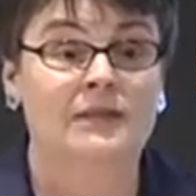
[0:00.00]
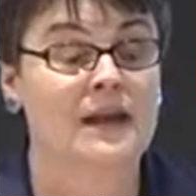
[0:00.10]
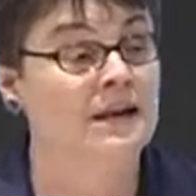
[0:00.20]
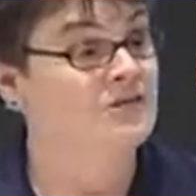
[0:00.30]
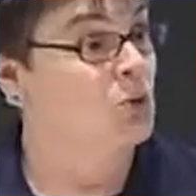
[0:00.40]

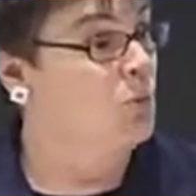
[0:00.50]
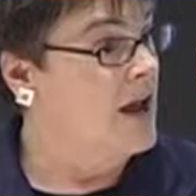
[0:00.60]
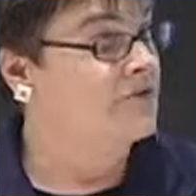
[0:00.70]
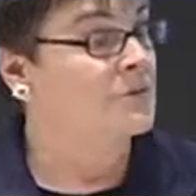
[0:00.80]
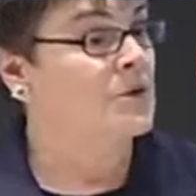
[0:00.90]
they lived
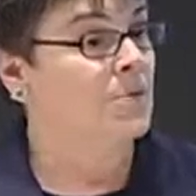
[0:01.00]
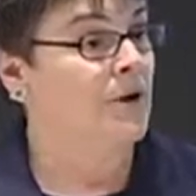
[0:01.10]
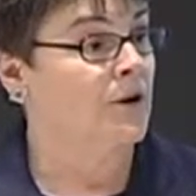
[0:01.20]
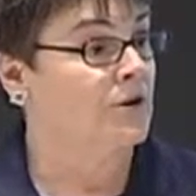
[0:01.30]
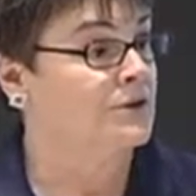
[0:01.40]
away from their
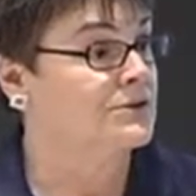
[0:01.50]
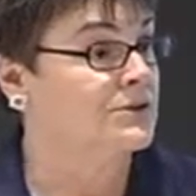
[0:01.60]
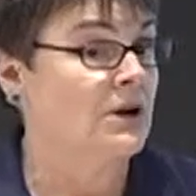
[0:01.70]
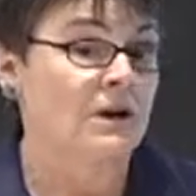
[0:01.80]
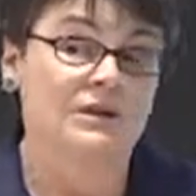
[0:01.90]

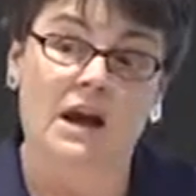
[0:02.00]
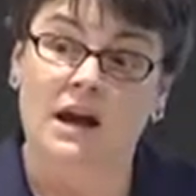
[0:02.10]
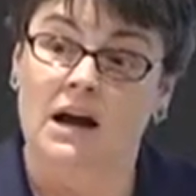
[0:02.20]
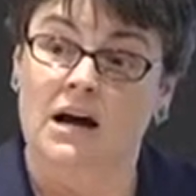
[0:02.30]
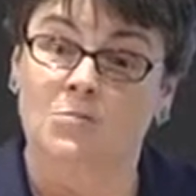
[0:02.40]
parents,
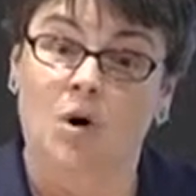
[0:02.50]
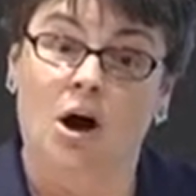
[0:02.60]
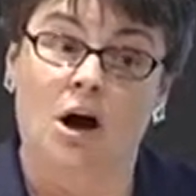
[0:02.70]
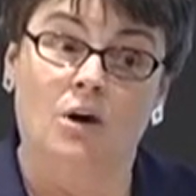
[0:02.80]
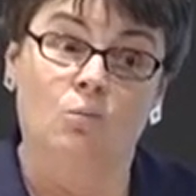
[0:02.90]
they um,
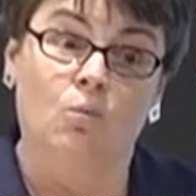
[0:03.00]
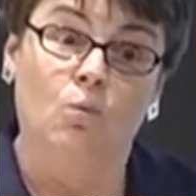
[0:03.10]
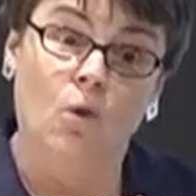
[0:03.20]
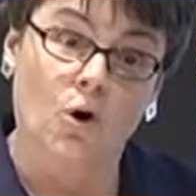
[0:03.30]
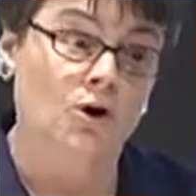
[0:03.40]
uh,
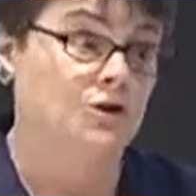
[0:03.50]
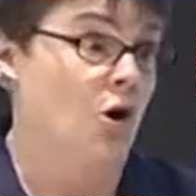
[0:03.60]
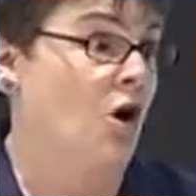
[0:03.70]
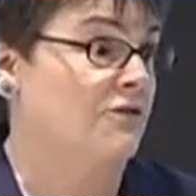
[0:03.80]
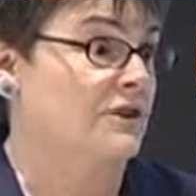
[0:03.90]
worked
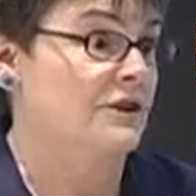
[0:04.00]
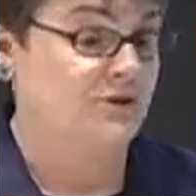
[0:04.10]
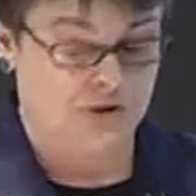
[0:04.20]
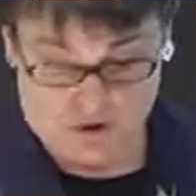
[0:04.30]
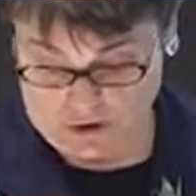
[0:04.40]
often
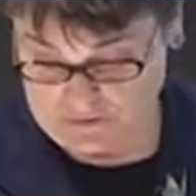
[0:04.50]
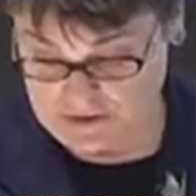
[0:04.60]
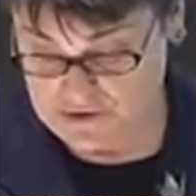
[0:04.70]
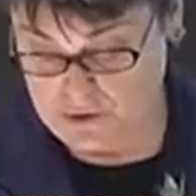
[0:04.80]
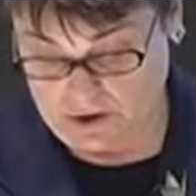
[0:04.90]
as
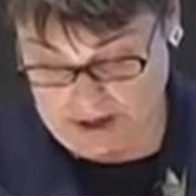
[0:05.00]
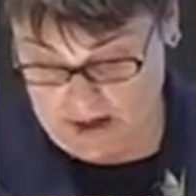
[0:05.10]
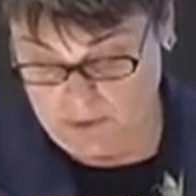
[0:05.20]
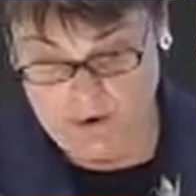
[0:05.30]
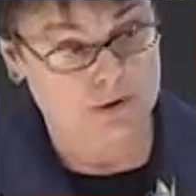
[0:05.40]
servants or
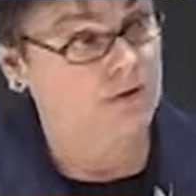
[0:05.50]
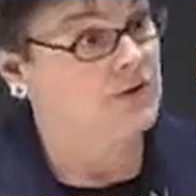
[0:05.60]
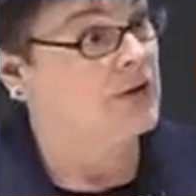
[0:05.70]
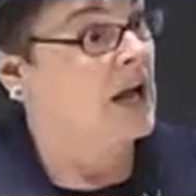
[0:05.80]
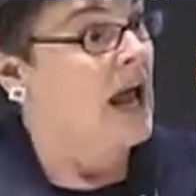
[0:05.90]
laborers,